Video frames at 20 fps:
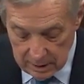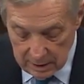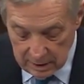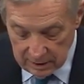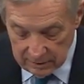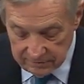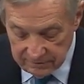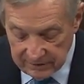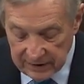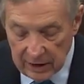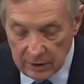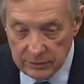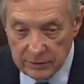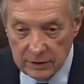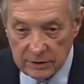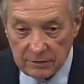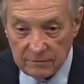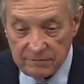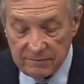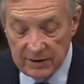It found
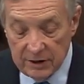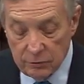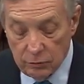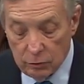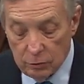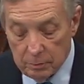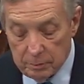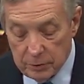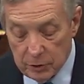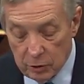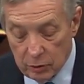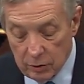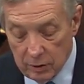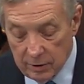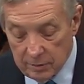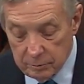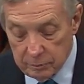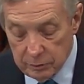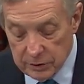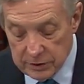that the Federal Bureau
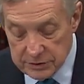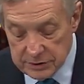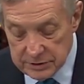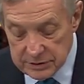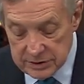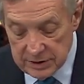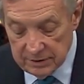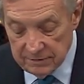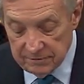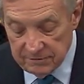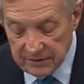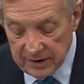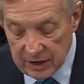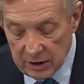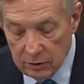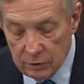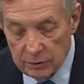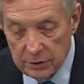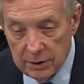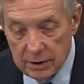of Prisons had
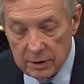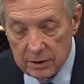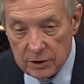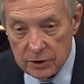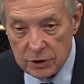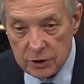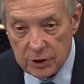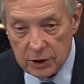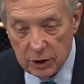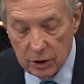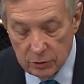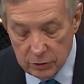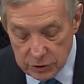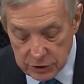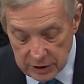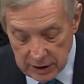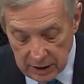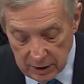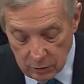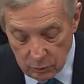failed to
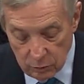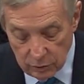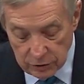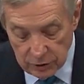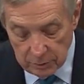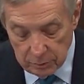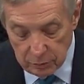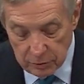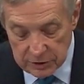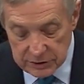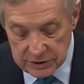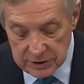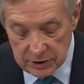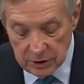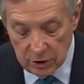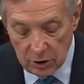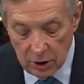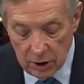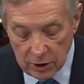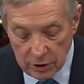negotiate with the prison
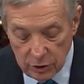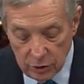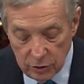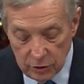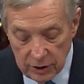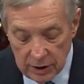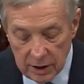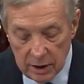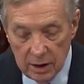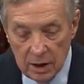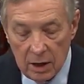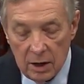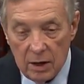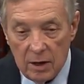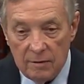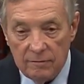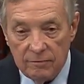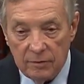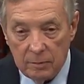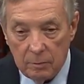guard union
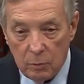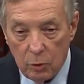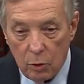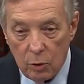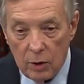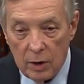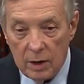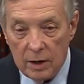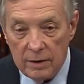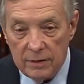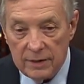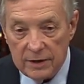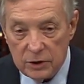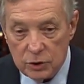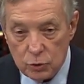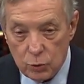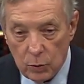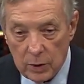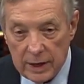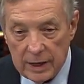for more than
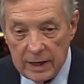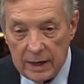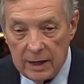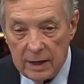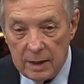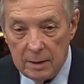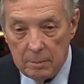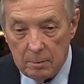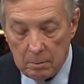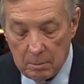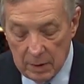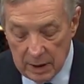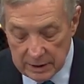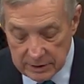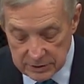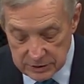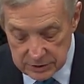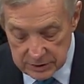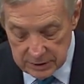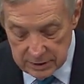20
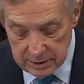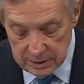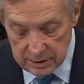months.